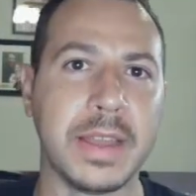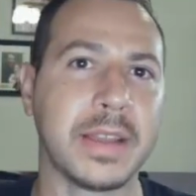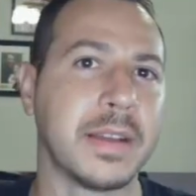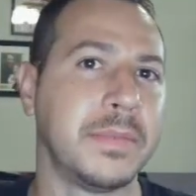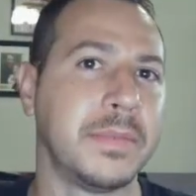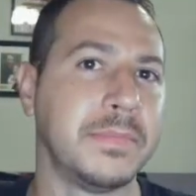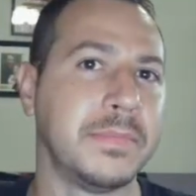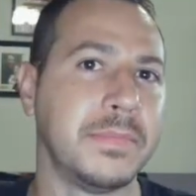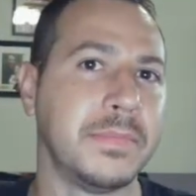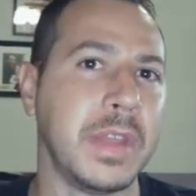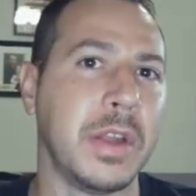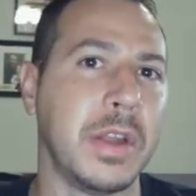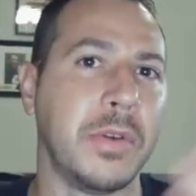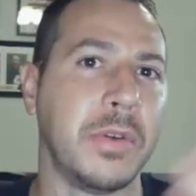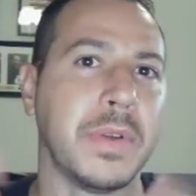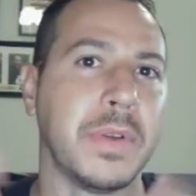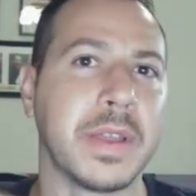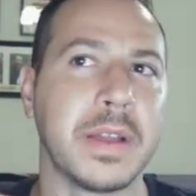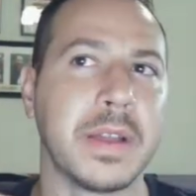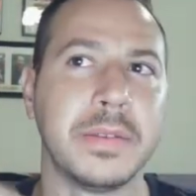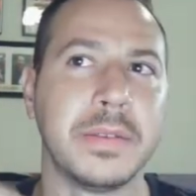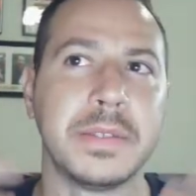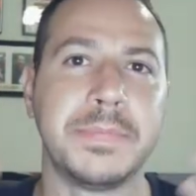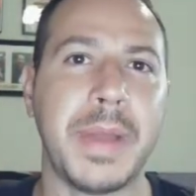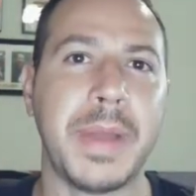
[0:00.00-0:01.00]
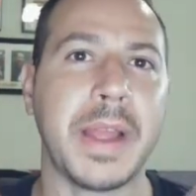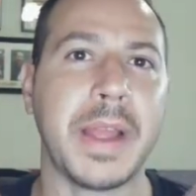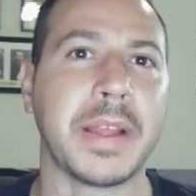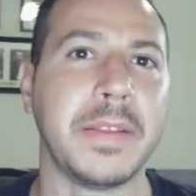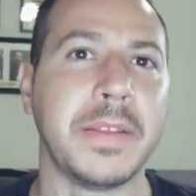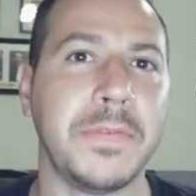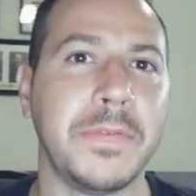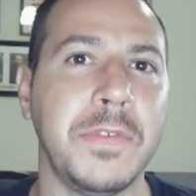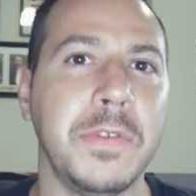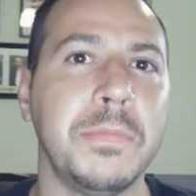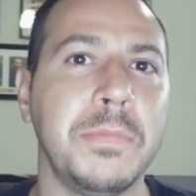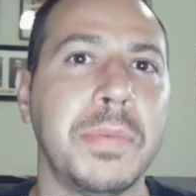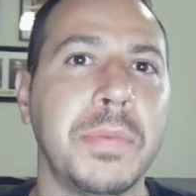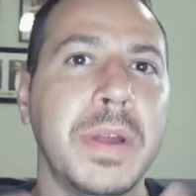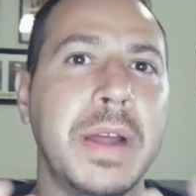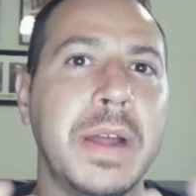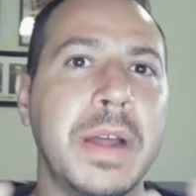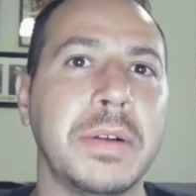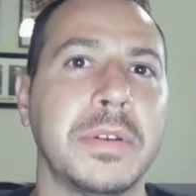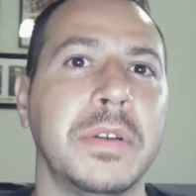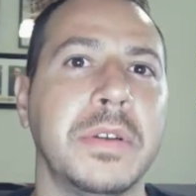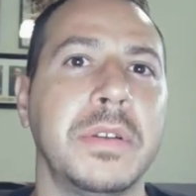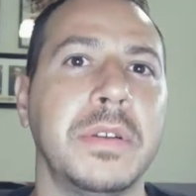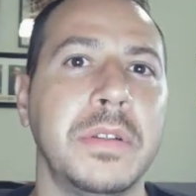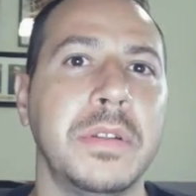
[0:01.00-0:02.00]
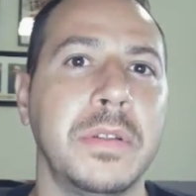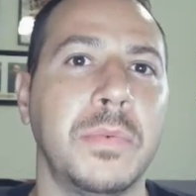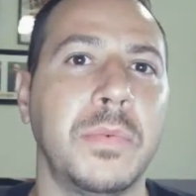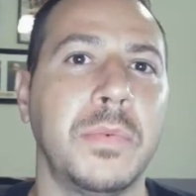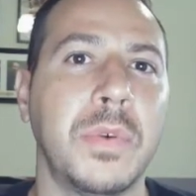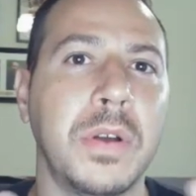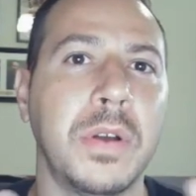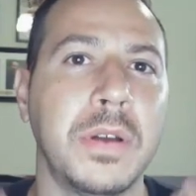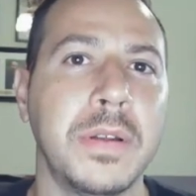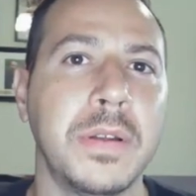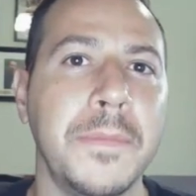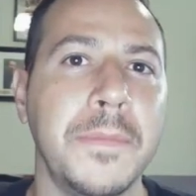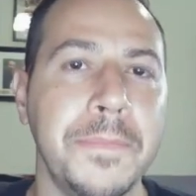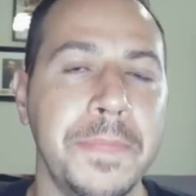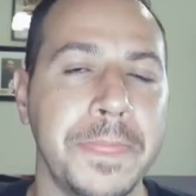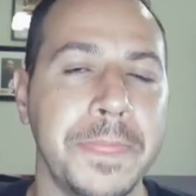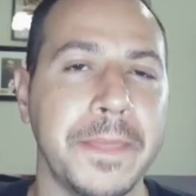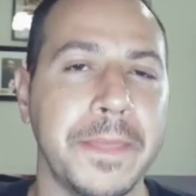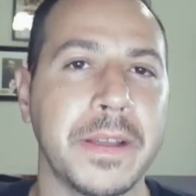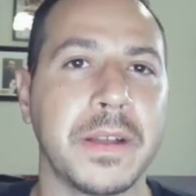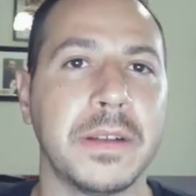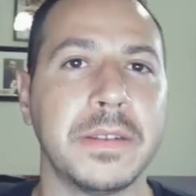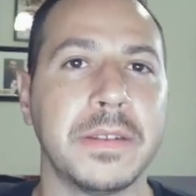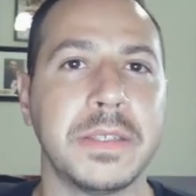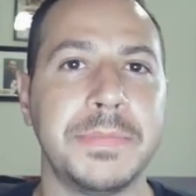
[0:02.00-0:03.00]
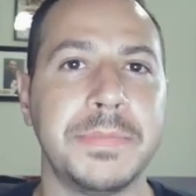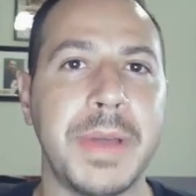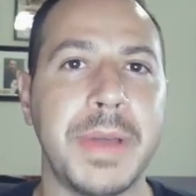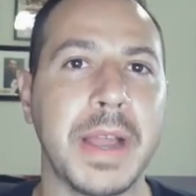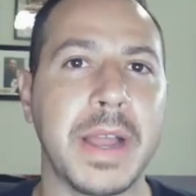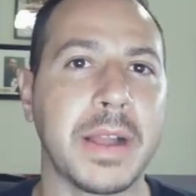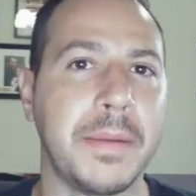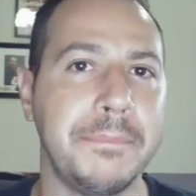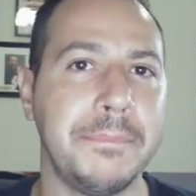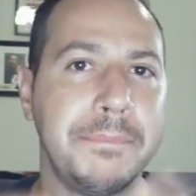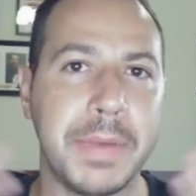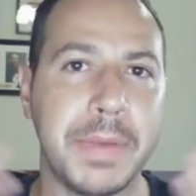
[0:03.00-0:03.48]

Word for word: It com- you know it comes back. If you put out good in the world, it comes back.